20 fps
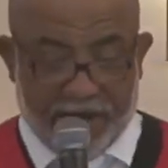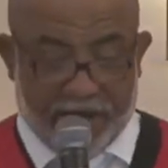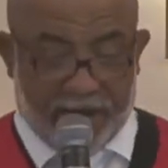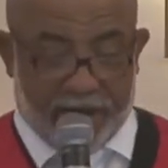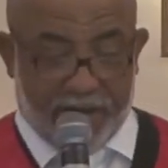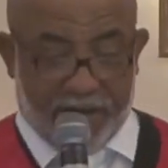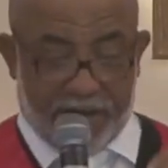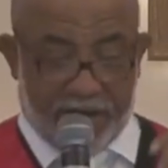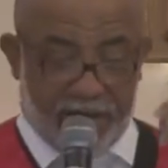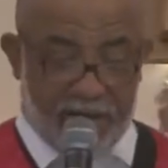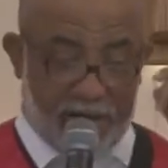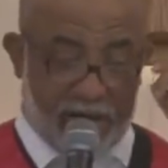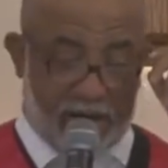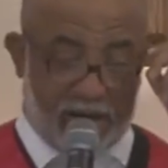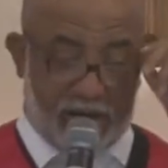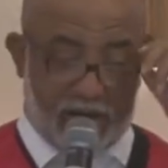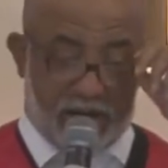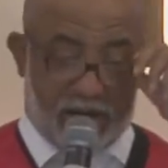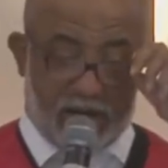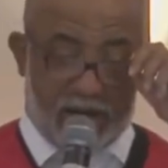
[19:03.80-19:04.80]
Uh, you,
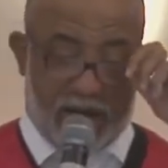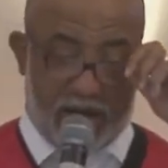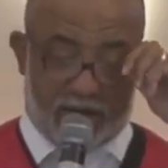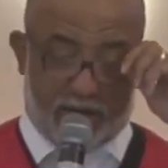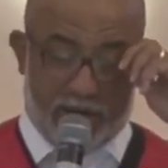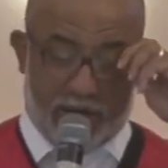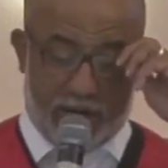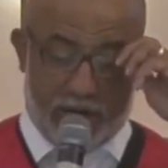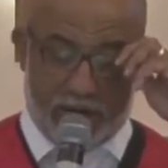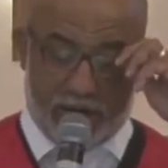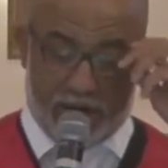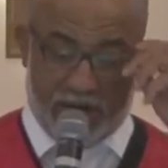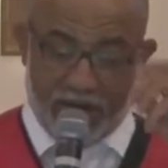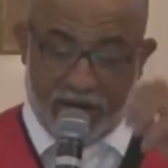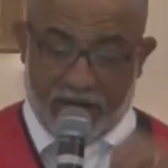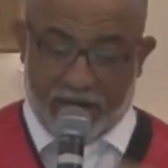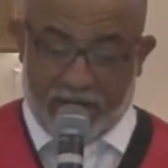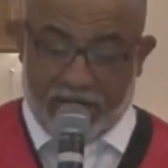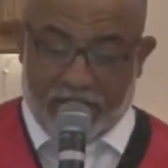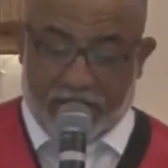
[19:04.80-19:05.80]
you, got me?
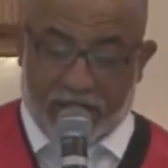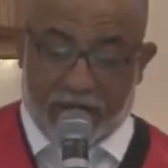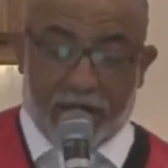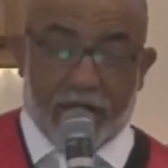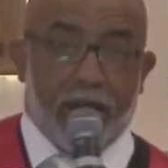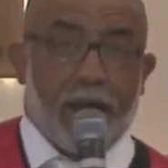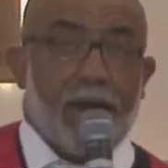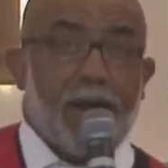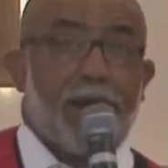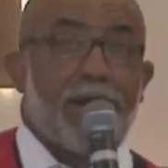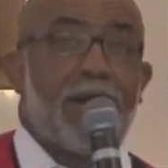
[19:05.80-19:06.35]
and,